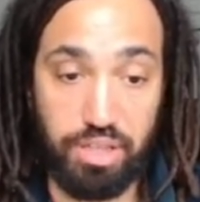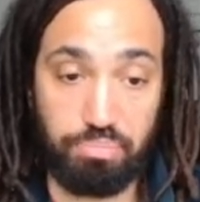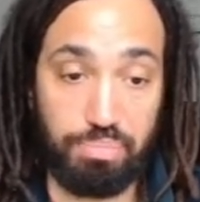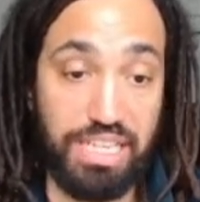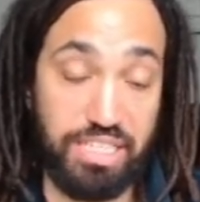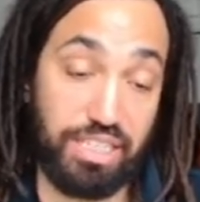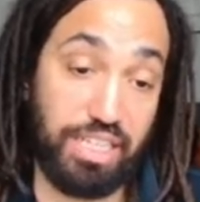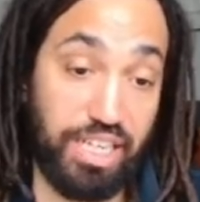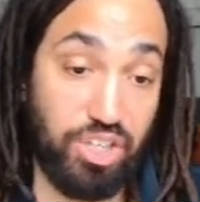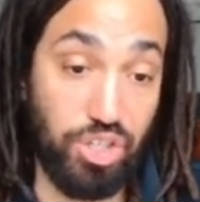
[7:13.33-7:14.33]

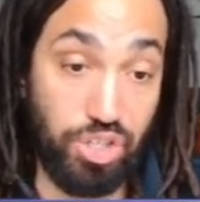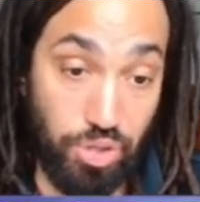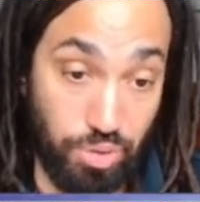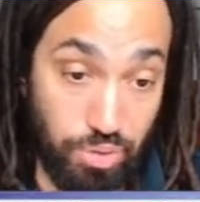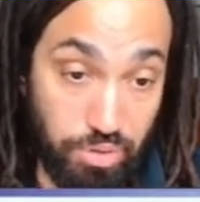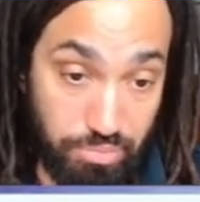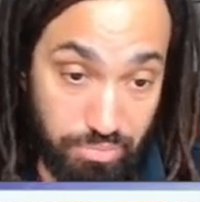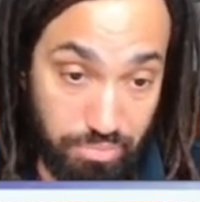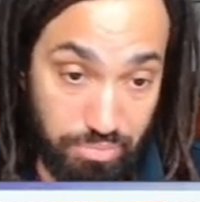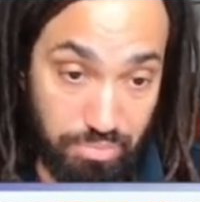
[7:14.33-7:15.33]
basically Q
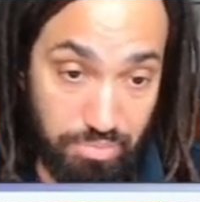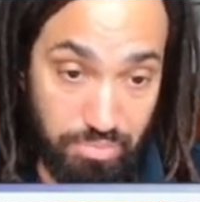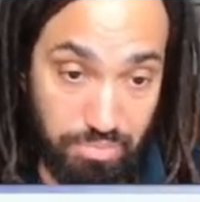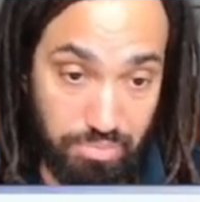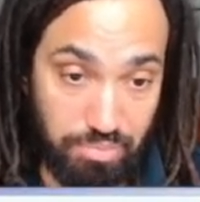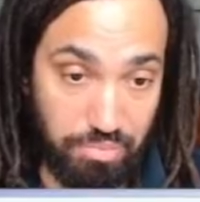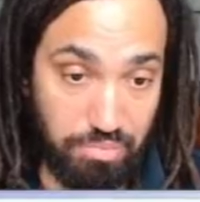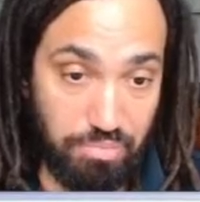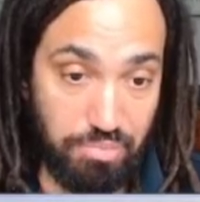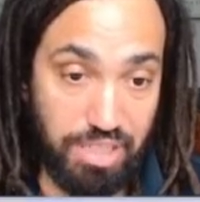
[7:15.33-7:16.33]

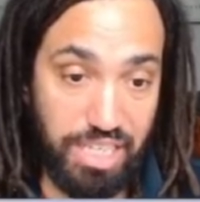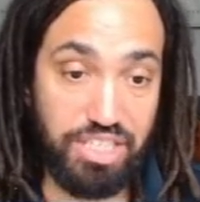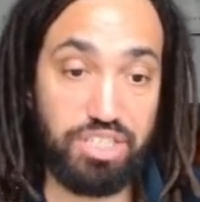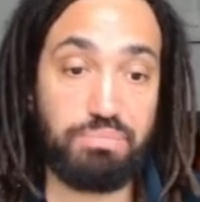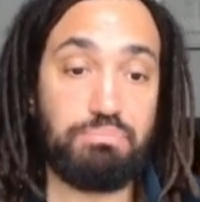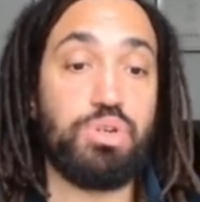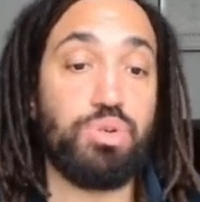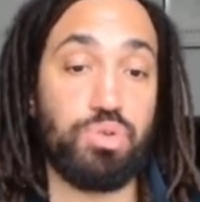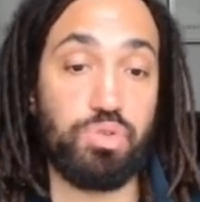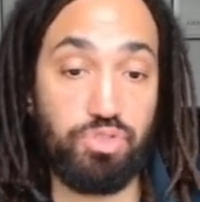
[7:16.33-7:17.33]
needs to move